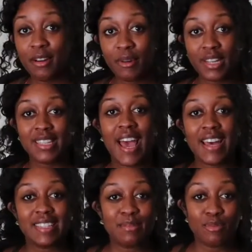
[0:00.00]
I wanted to
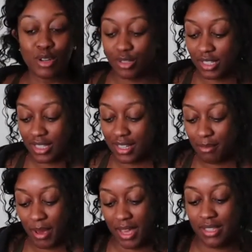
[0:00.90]
add some roses to the
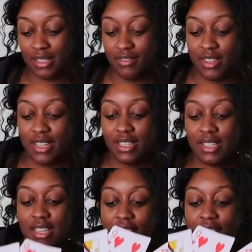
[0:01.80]
base of this.